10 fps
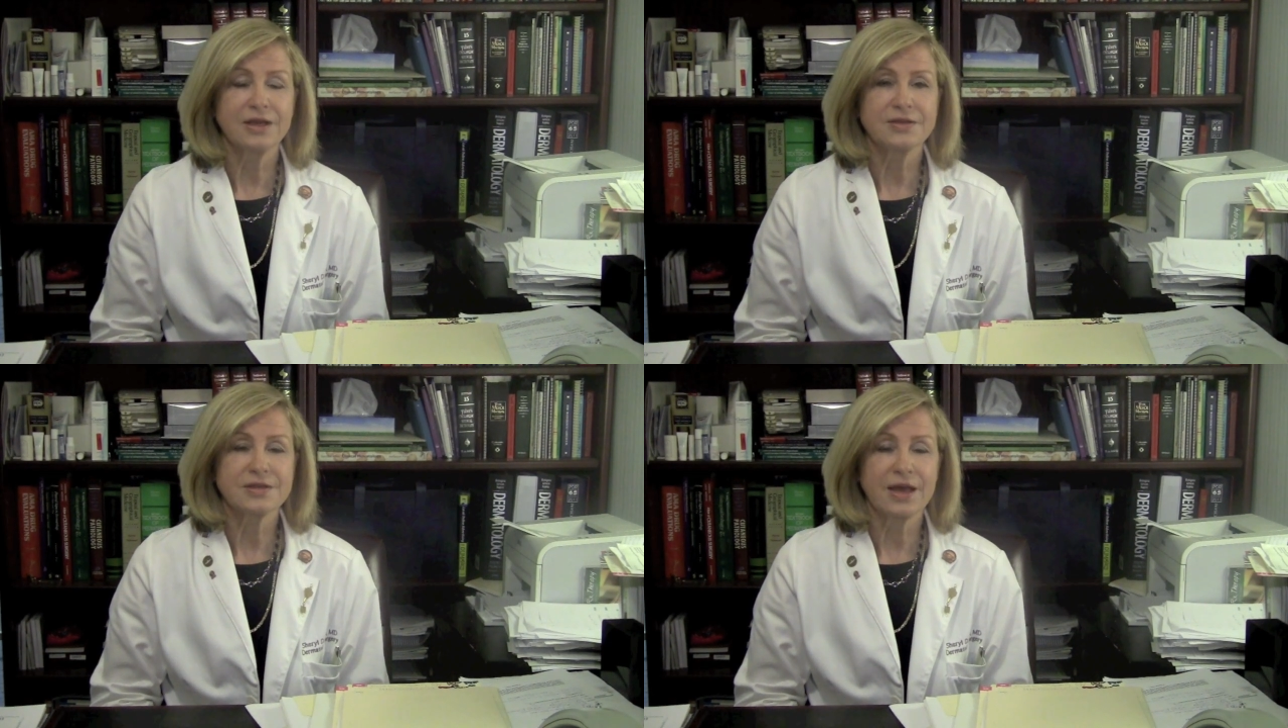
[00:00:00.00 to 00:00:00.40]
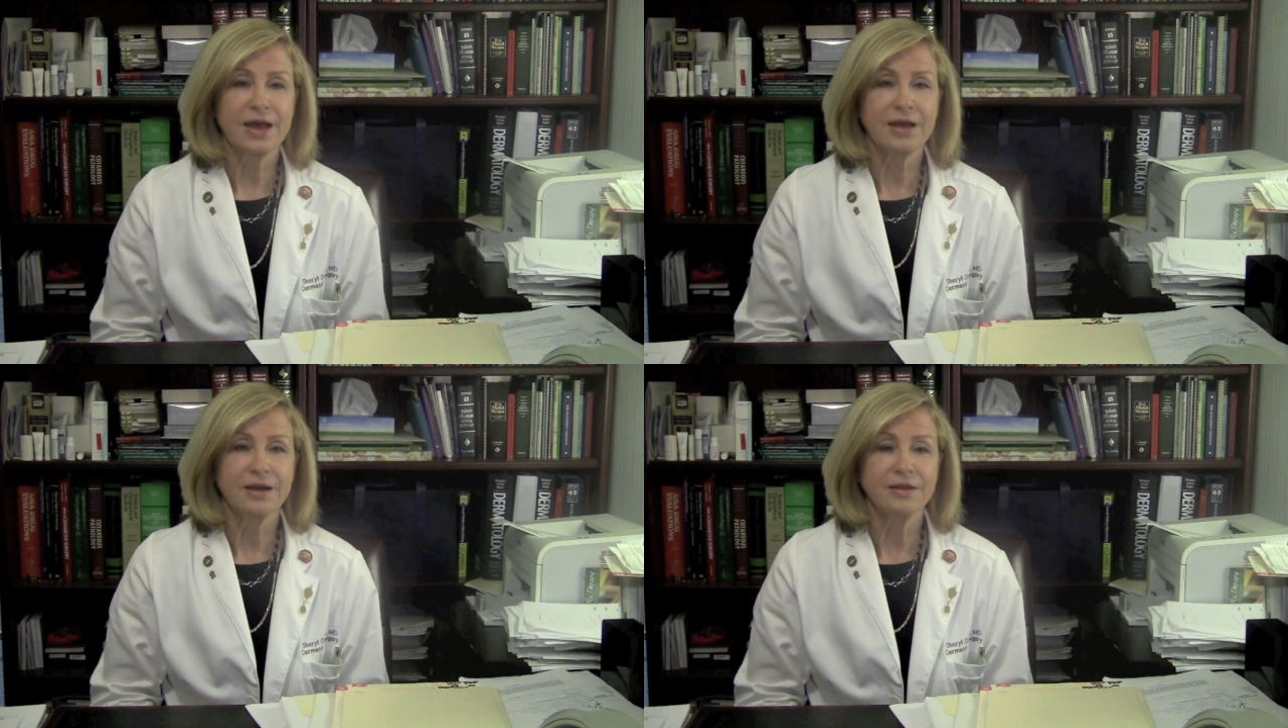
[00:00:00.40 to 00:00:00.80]
is
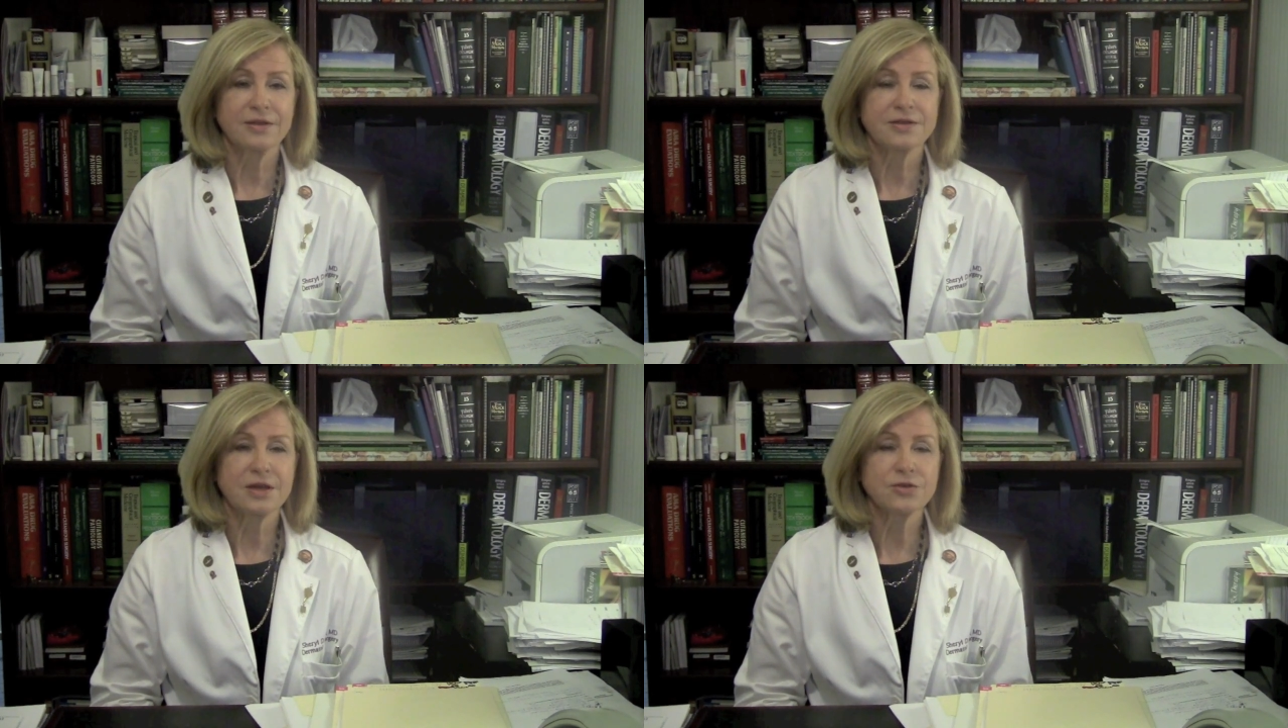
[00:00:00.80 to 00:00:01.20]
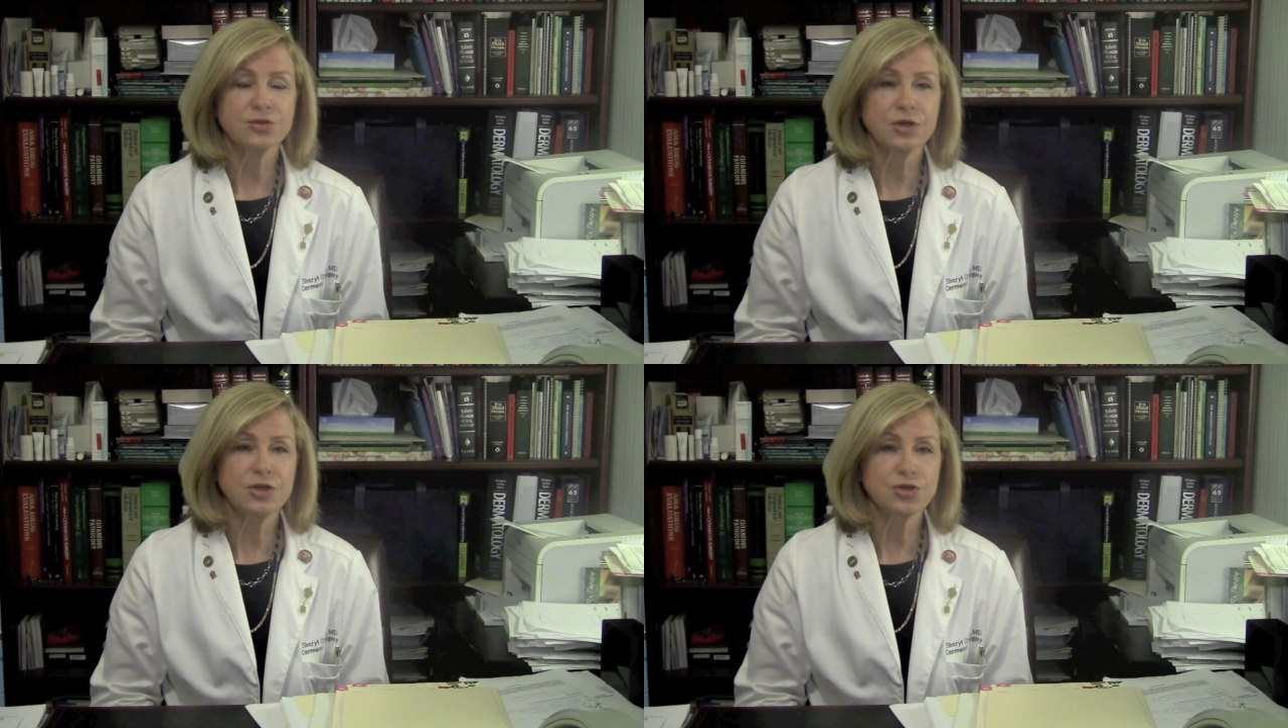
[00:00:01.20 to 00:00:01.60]
that the
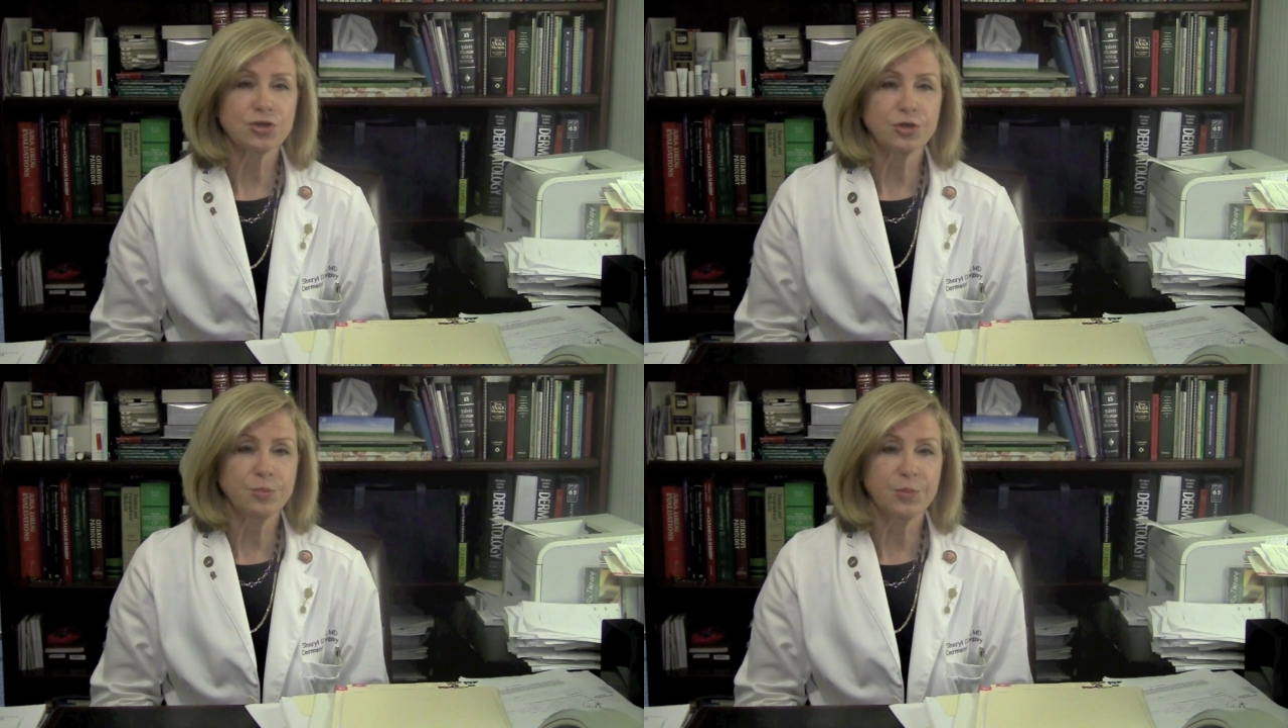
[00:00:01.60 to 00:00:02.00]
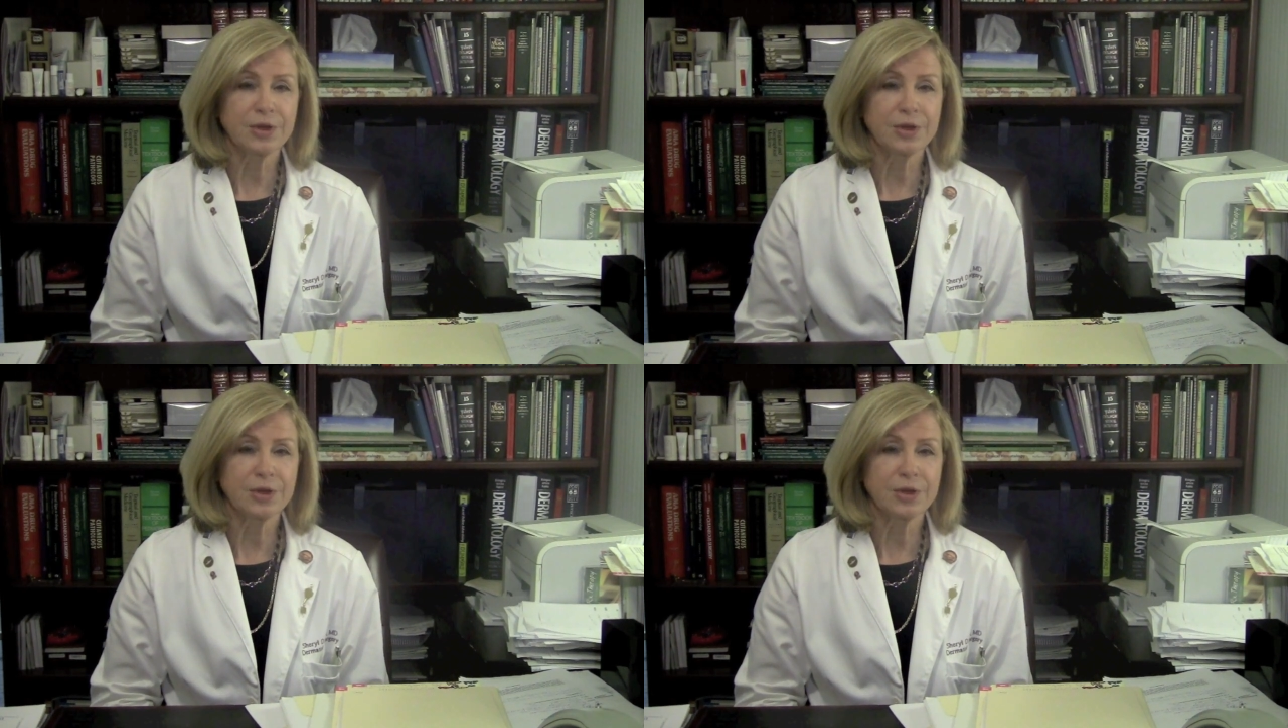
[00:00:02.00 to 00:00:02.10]
cells are injured,